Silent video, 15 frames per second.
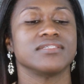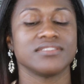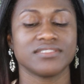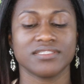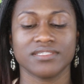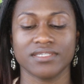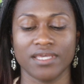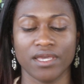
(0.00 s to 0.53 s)

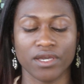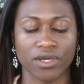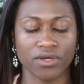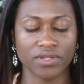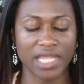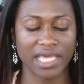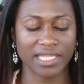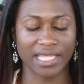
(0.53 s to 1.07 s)
So
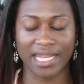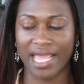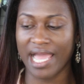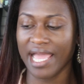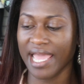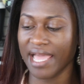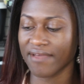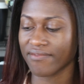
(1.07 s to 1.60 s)
now that
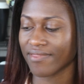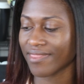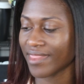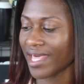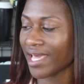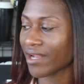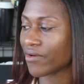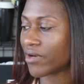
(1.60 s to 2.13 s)
I have
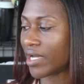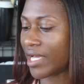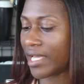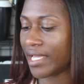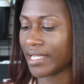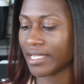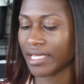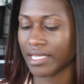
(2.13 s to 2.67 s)
that
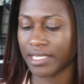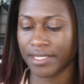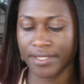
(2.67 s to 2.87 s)
on,